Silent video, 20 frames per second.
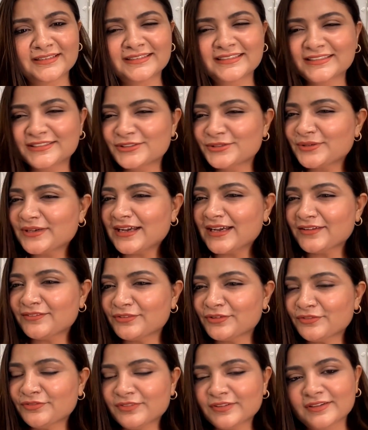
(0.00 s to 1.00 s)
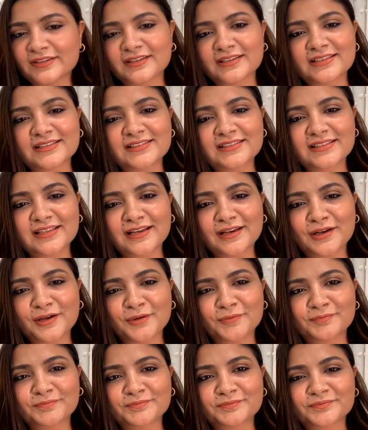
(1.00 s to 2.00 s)
Did you have your fears?
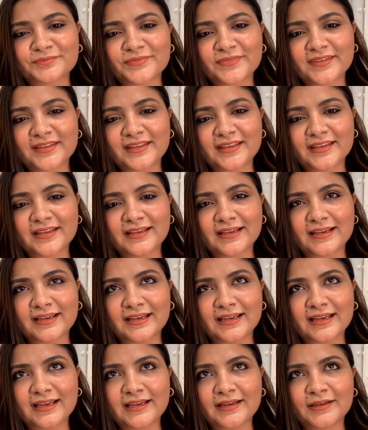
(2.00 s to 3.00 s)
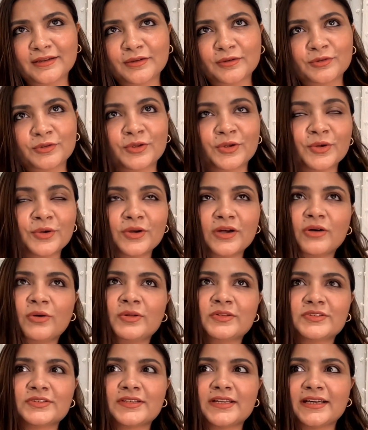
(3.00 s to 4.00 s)
You know,
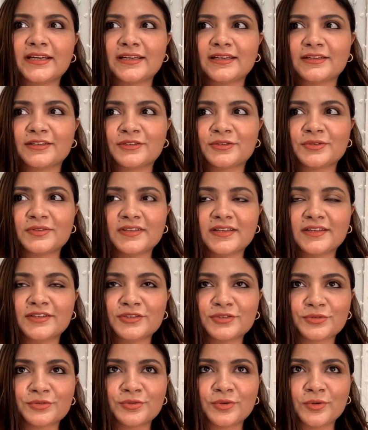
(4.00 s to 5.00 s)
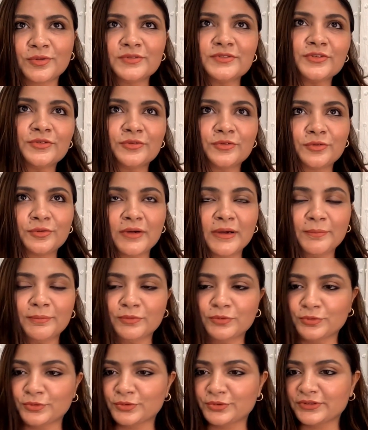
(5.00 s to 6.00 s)
also like you said, you also grew
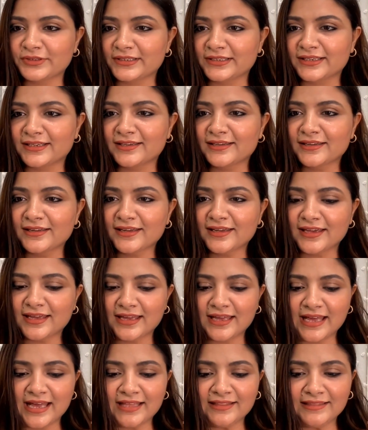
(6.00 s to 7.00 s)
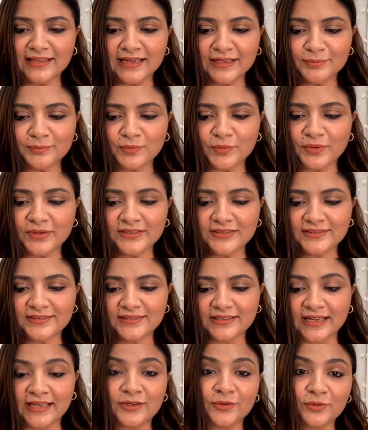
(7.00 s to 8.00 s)
up rurally at that
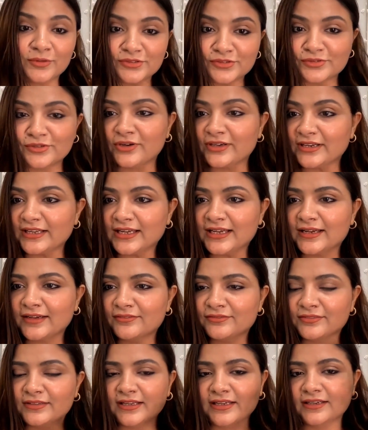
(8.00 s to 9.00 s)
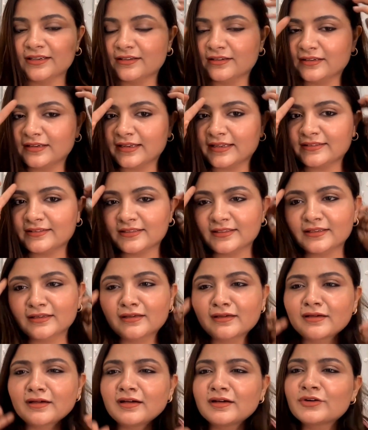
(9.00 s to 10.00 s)
point, and also not have like, let's
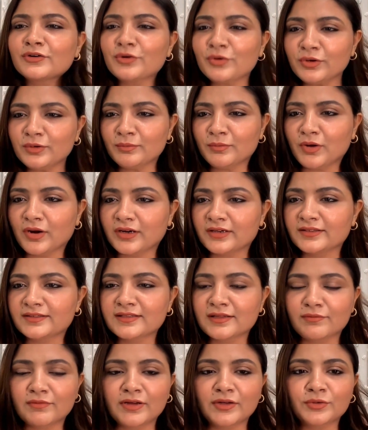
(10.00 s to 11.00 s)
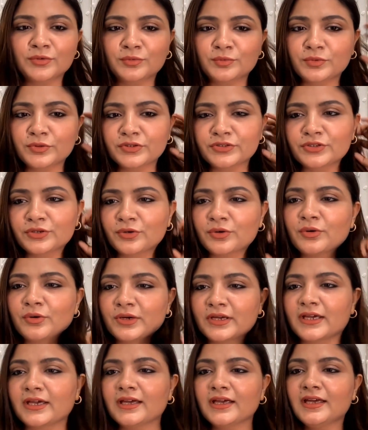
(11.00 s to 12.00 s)
say, a role model, someone who would, you know,
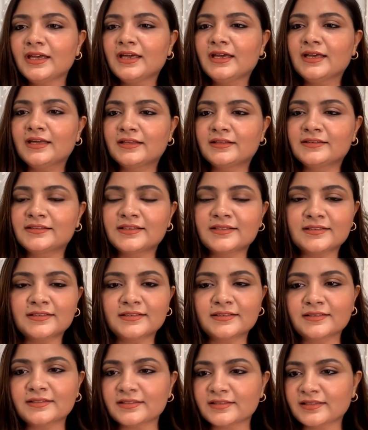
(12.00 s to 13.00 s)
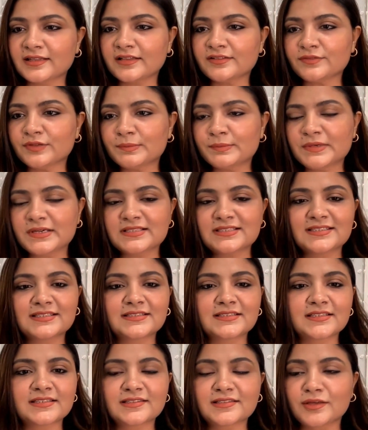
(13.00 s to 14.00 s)
okay, this is a successful
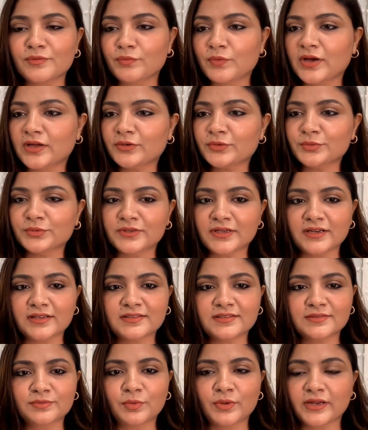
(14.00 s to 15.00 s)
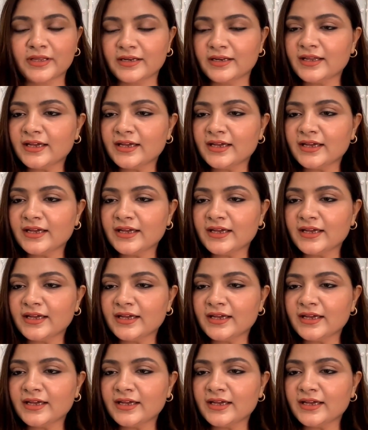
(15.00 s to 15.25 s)
person. This is someone who does what I